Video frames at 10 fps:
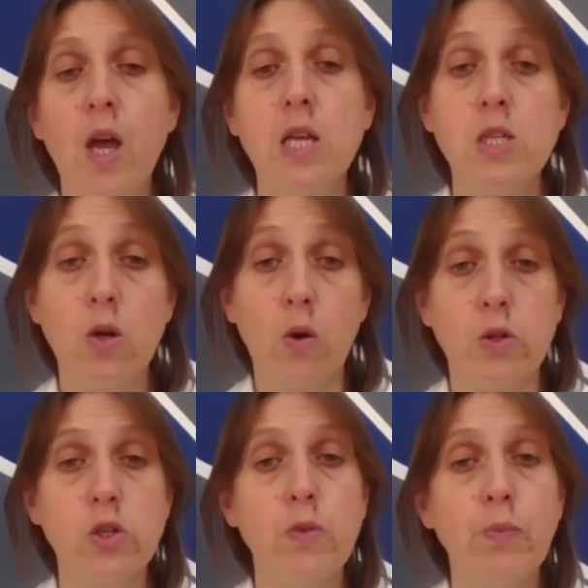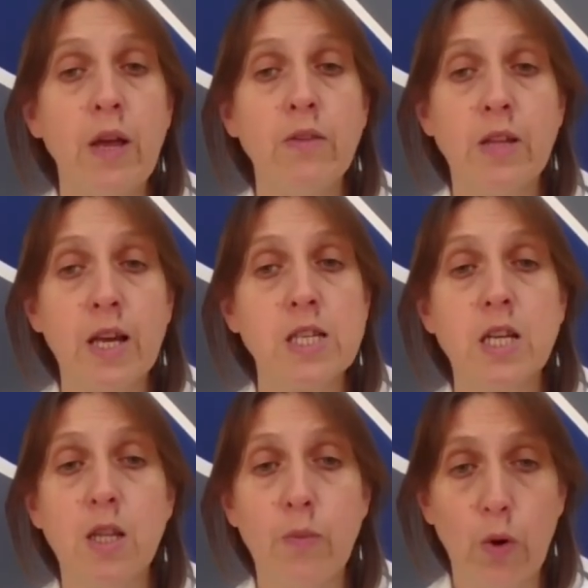So, to apply the
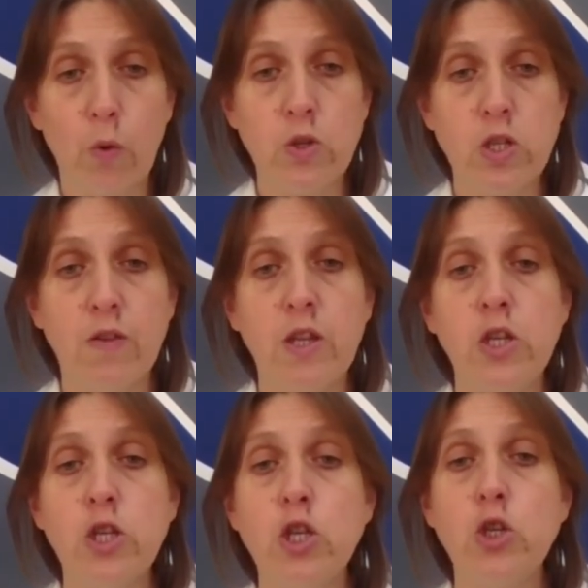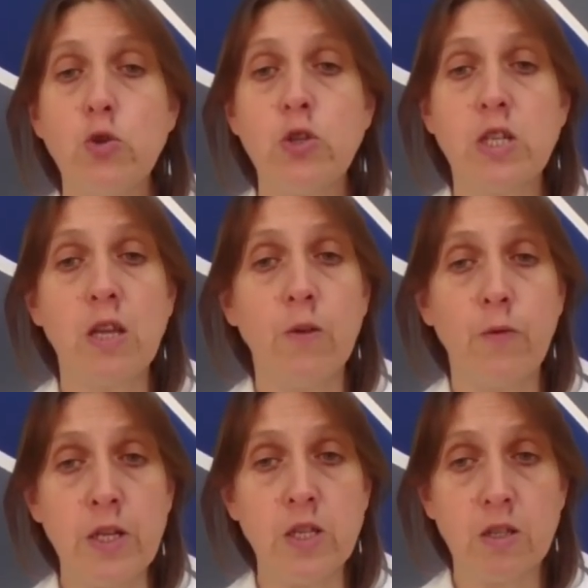lexical approach, the teacher chooses an
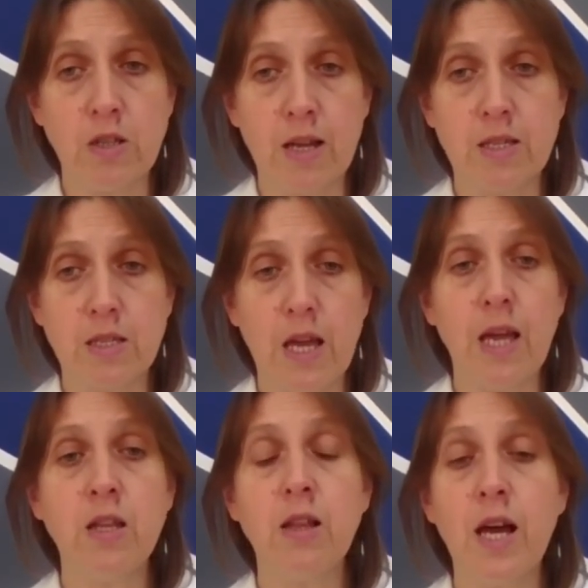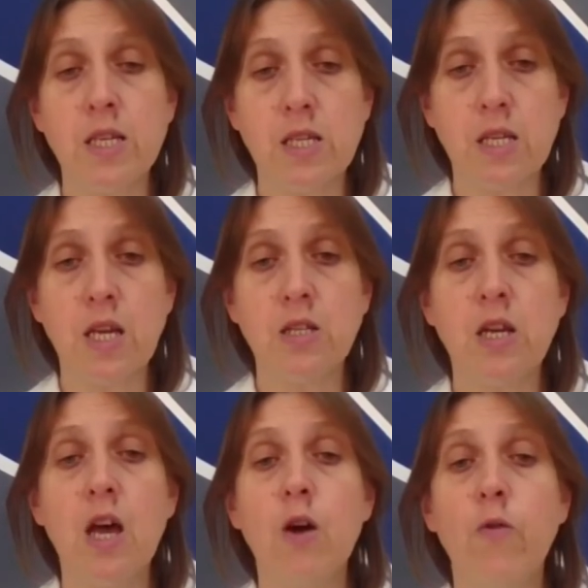authentic text, analyzes it,
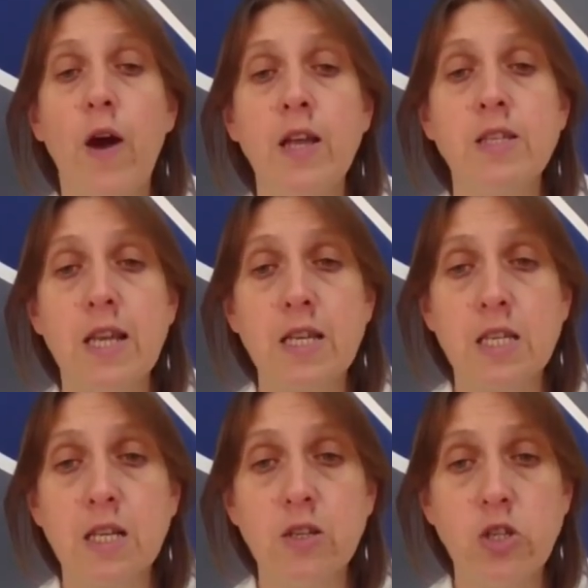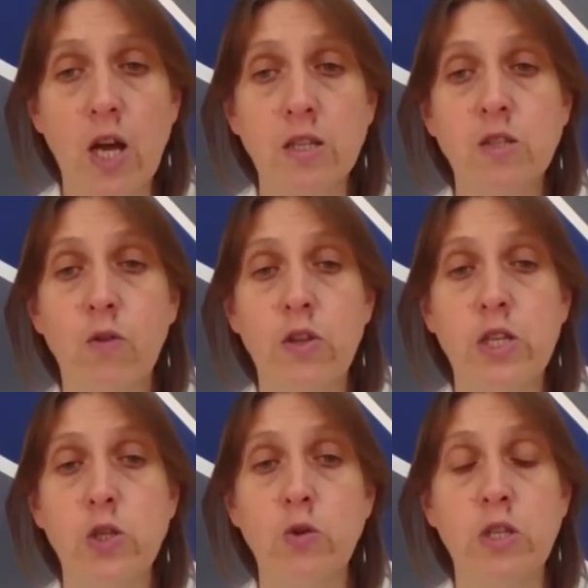finds lexical chunks for the
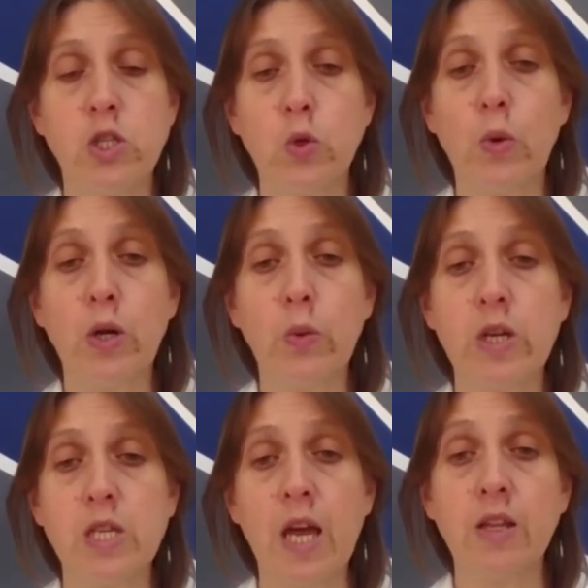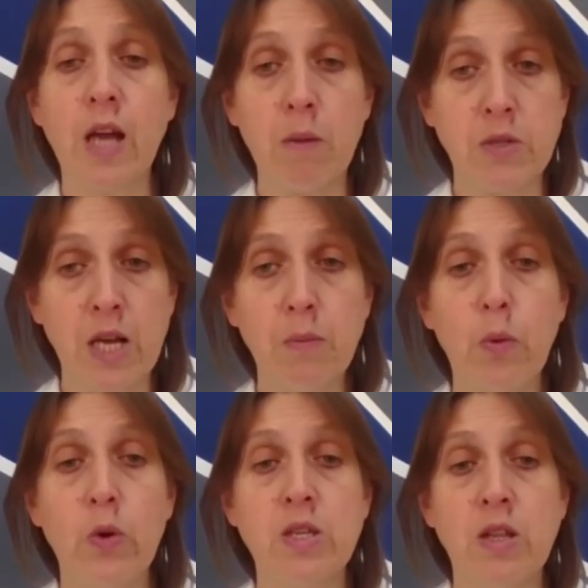students to work with, and comes
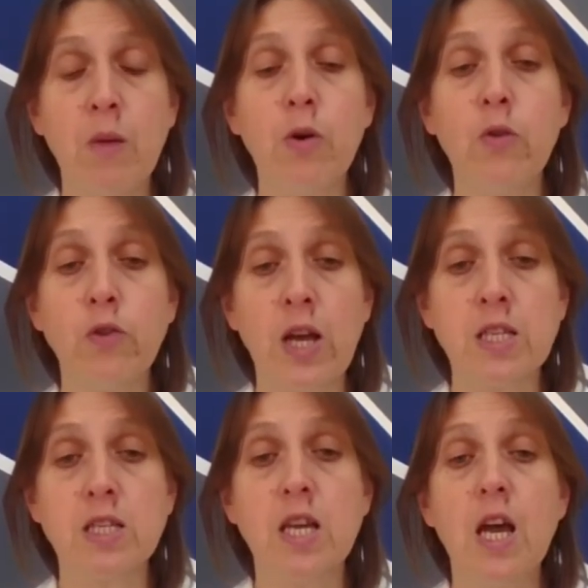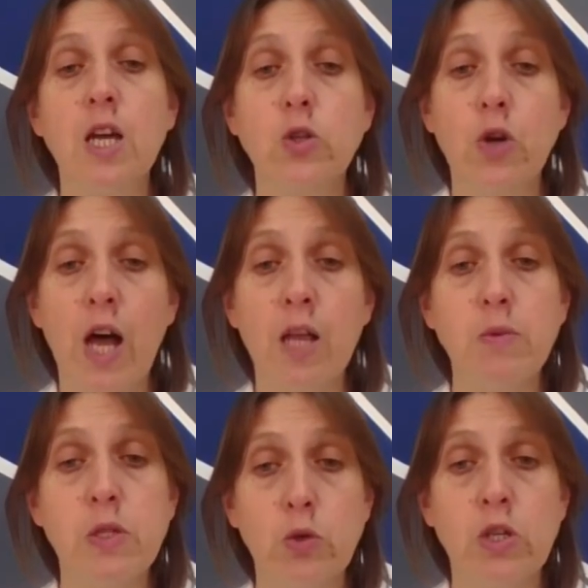up with a number of tasks to
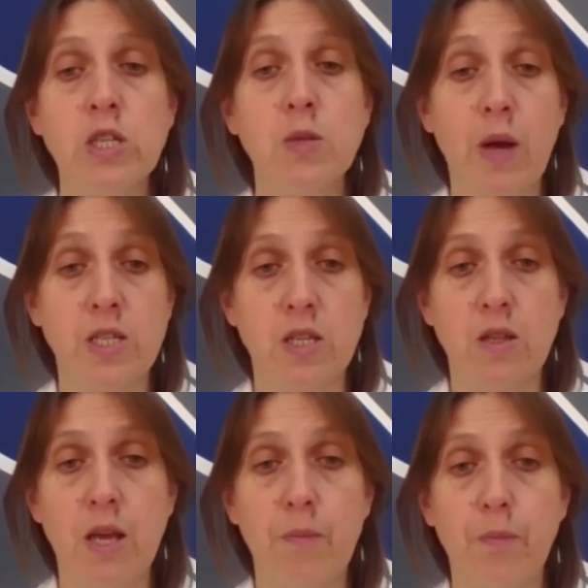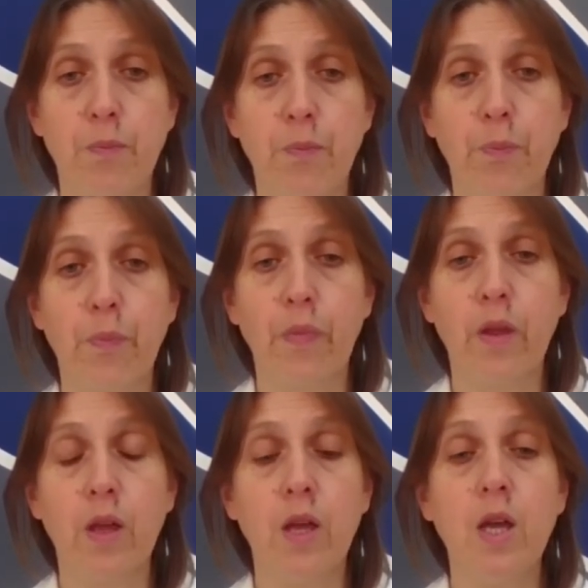help students master them.
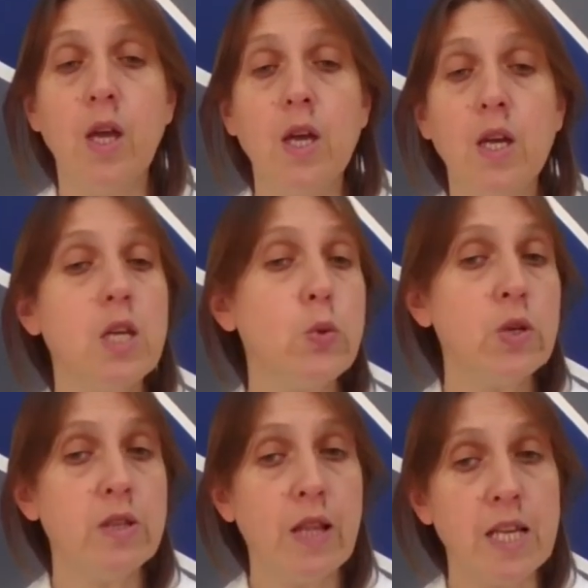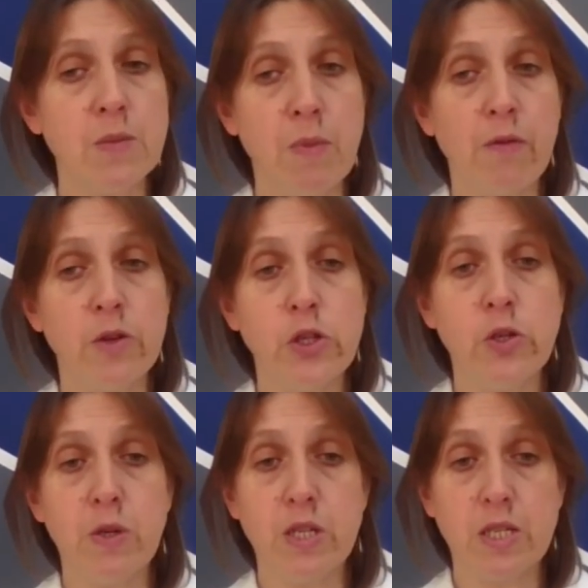It was the last method
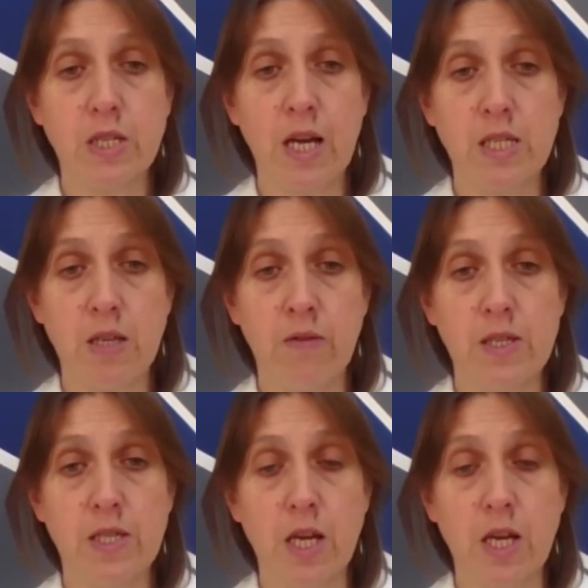to be discussed in this